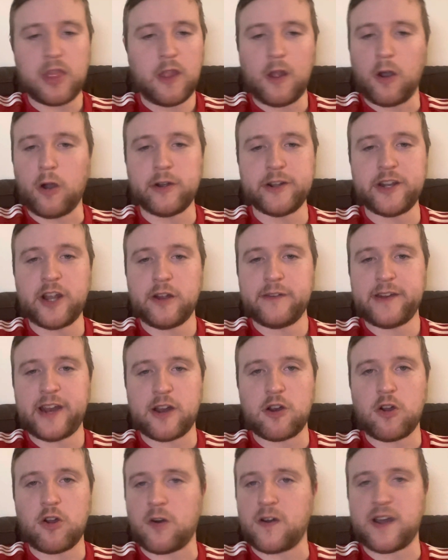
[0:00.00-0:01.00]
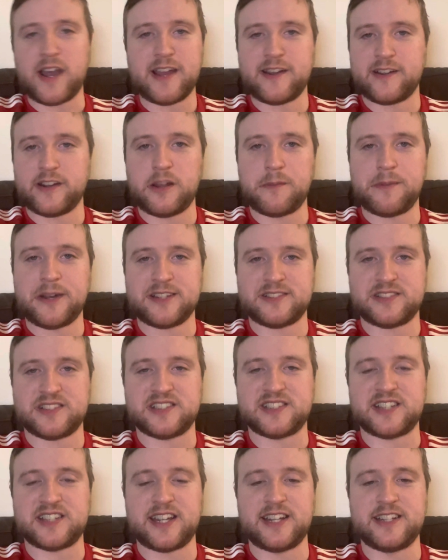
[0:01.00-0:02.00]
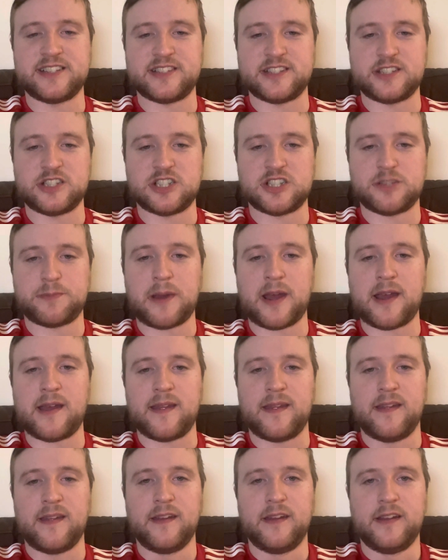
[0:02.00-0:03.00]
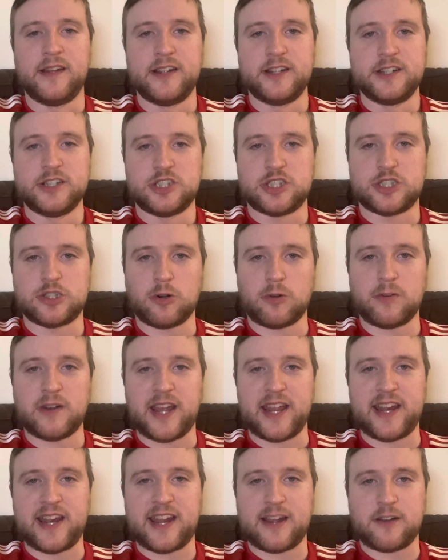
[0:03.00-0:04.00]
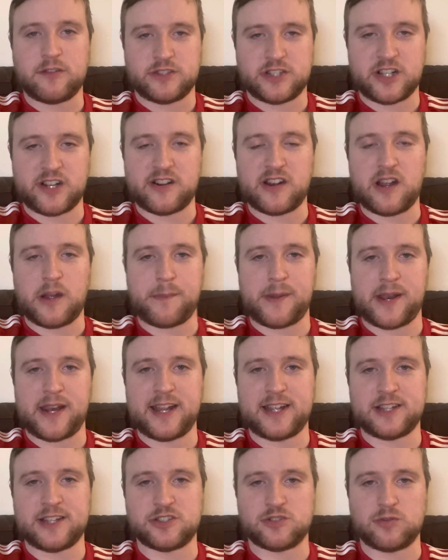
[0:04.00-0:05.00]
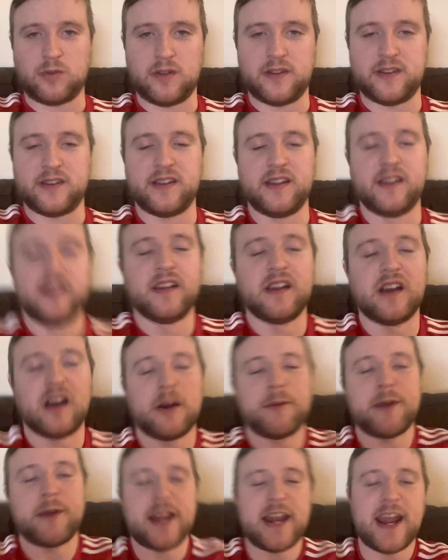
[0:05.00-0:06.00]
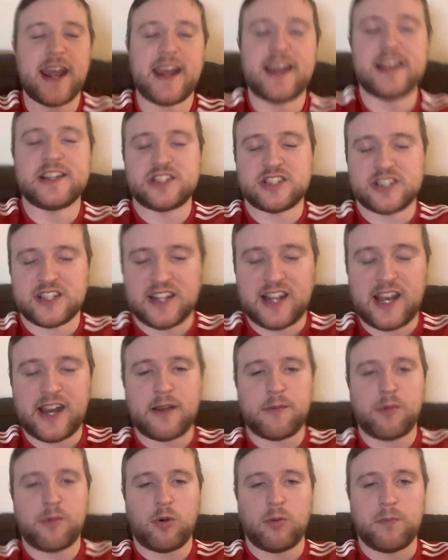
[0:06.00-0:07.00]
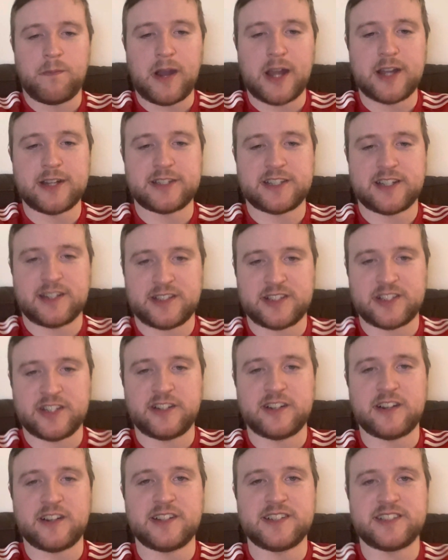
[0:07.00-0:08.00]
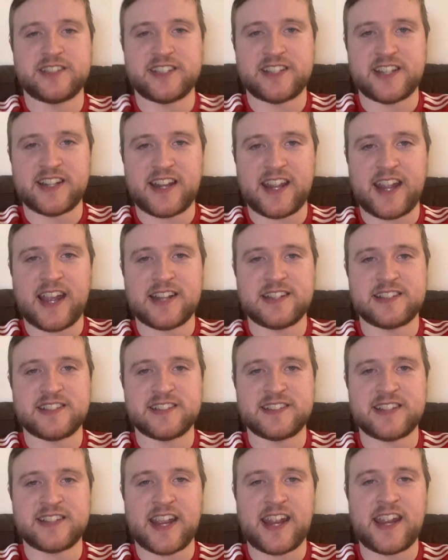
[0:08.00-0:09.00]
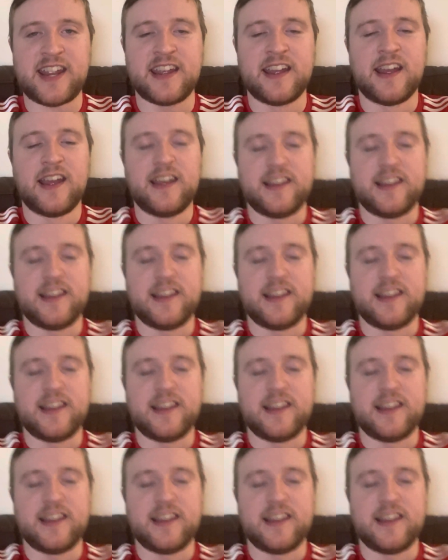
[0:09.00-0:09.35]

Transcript: I know they're not having the best of seasons, but surely they'll turn up in this one. I mean, it is Liverpool Manchester United at the end of the day.